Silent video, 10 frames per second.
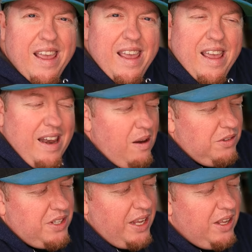And I
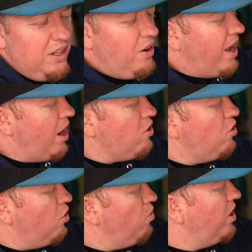was like, you know, how
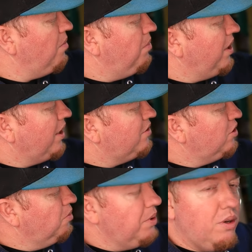cool would it be
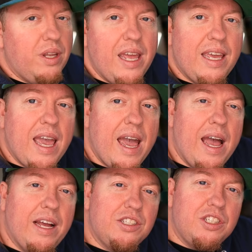to build a
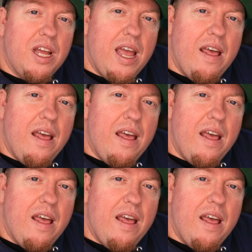cache